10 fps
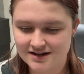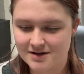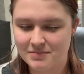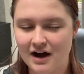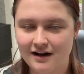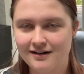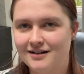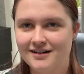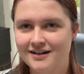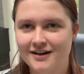part
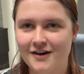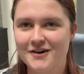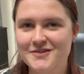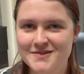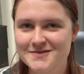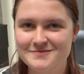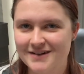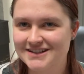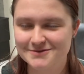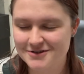of my
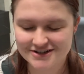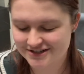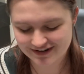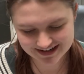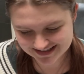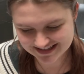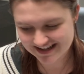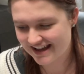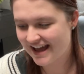spirituality.